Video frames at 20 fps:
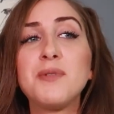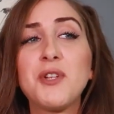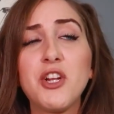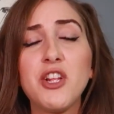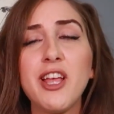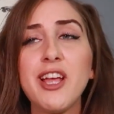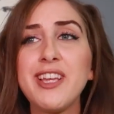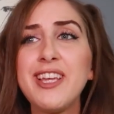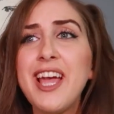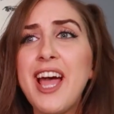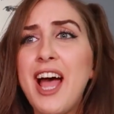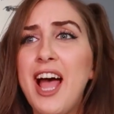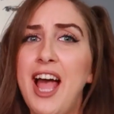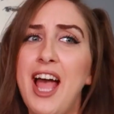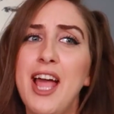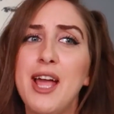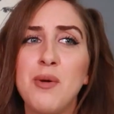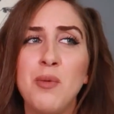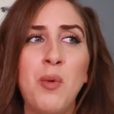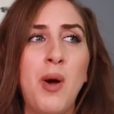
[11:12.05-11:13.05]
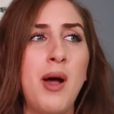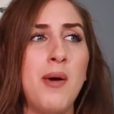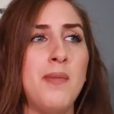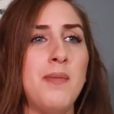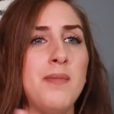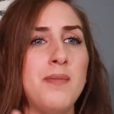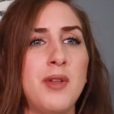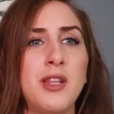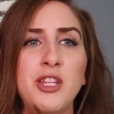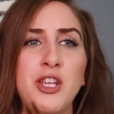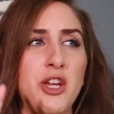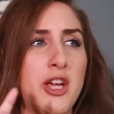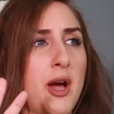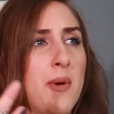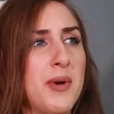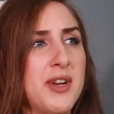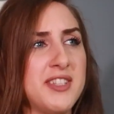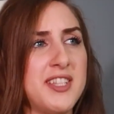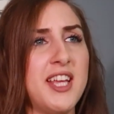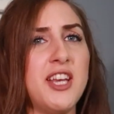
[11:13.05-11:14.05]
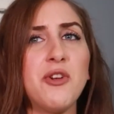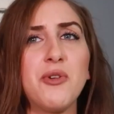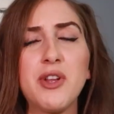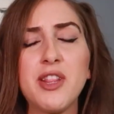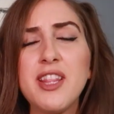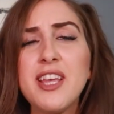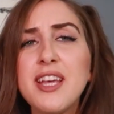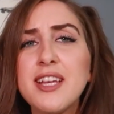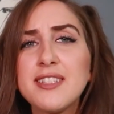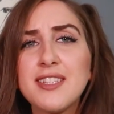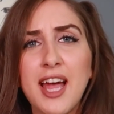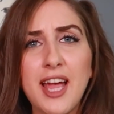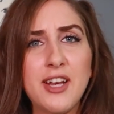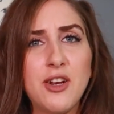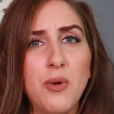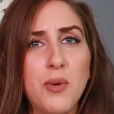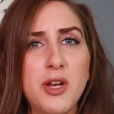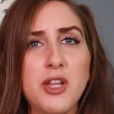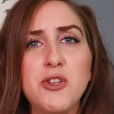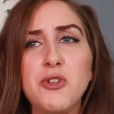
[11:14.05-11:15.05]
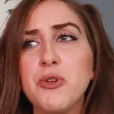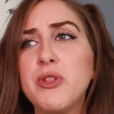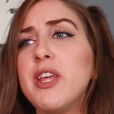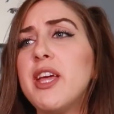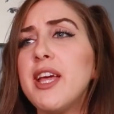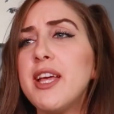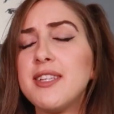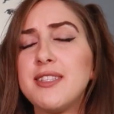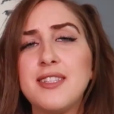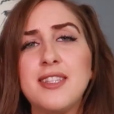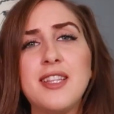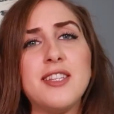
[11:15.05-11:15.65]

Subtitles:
So you're like, yeah, I'm like, I want to say no to this. I don't want to do this.